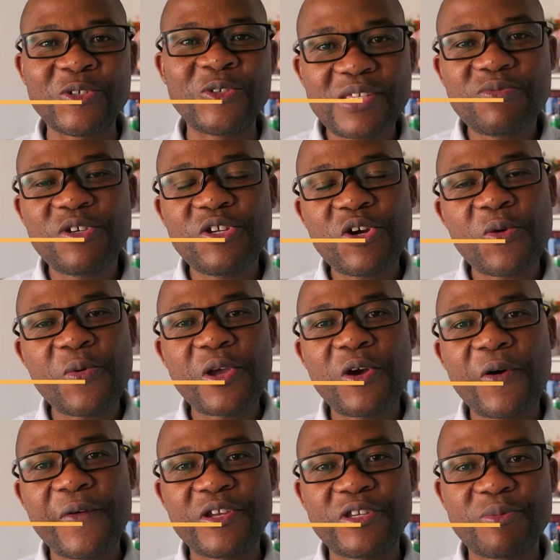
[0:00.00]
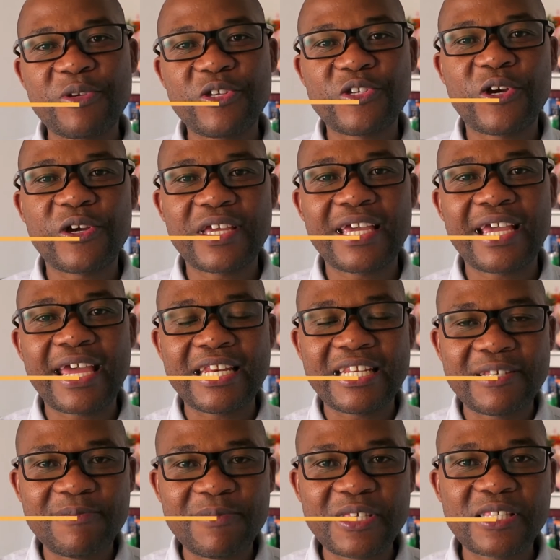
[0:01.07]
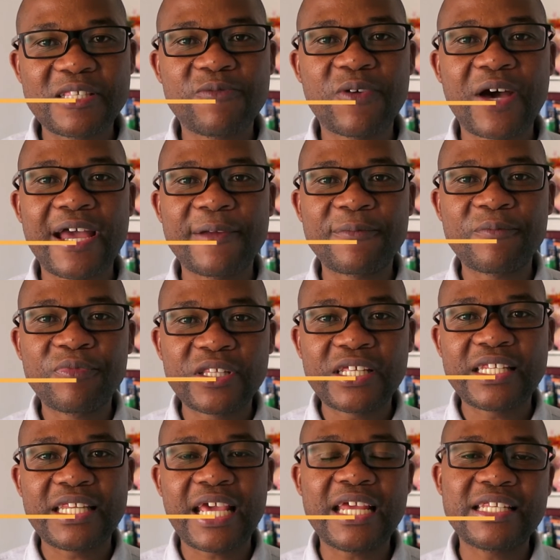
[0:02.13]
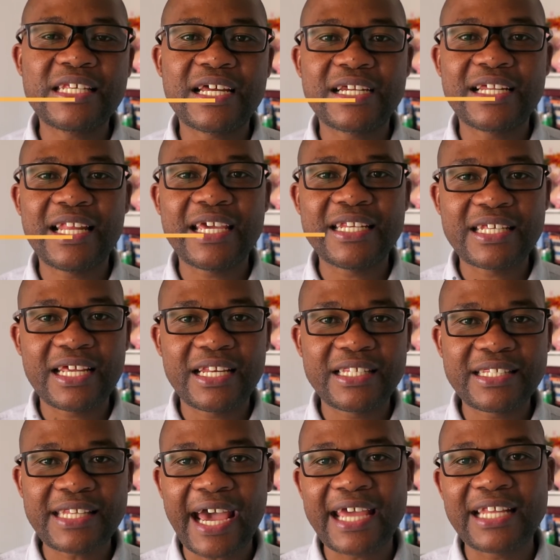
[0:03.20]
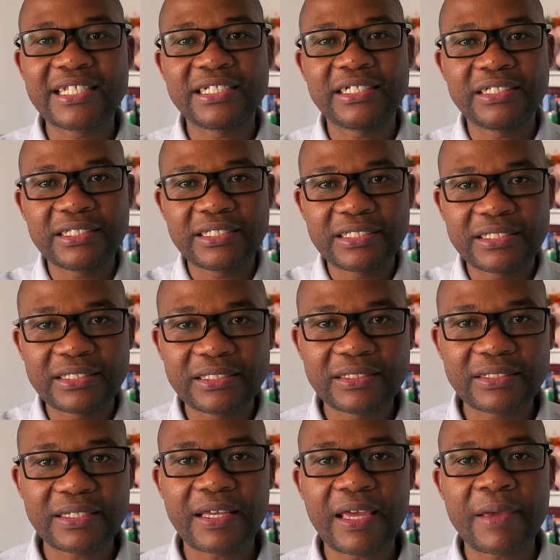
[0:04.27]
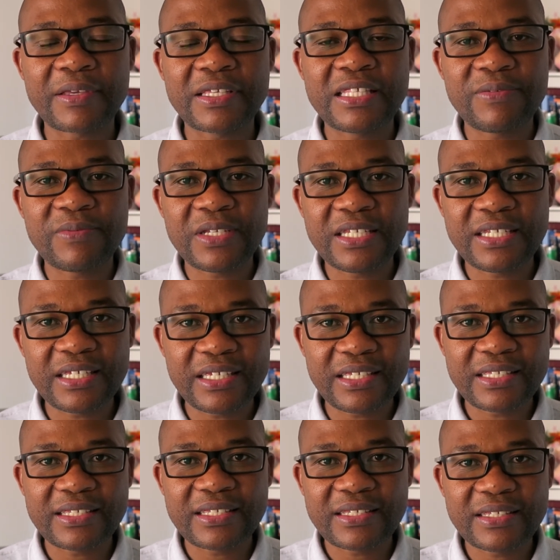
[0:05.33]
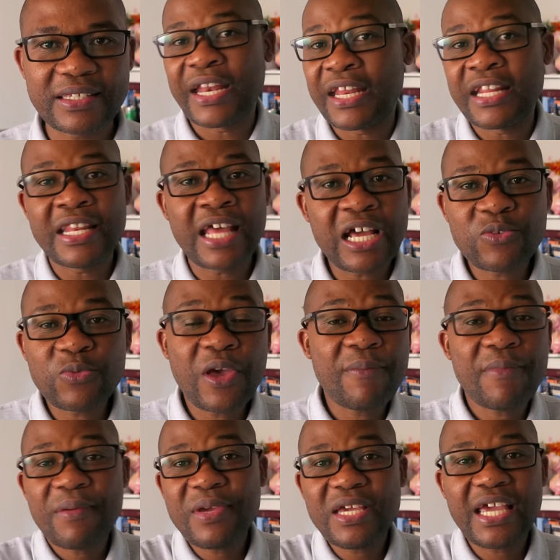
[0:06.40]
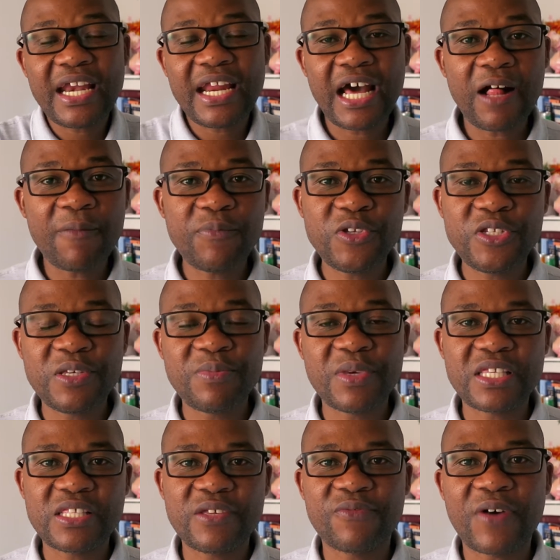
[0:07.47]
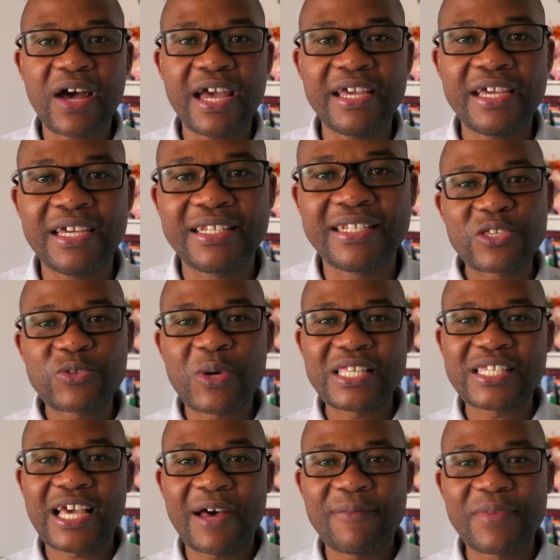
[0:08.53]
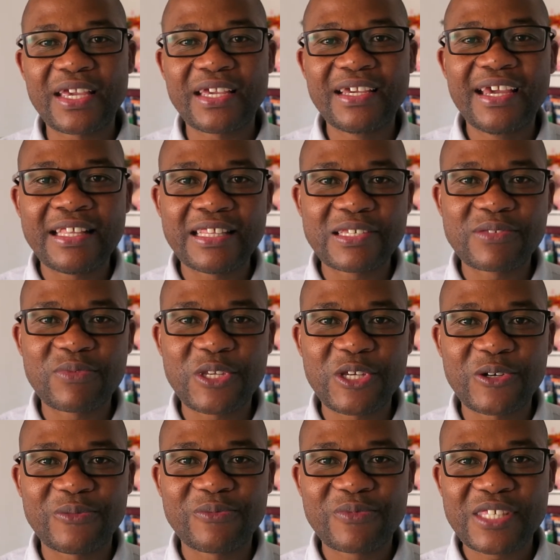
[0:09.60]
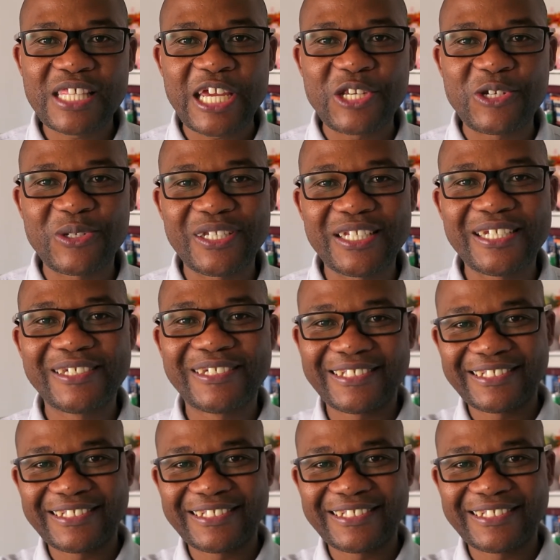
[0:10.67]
In this video we're going to be talking and demystifying all the data related titles, activities, and in that way maybe it can help you demystify it. That's what's coming in this video. Stay tuned.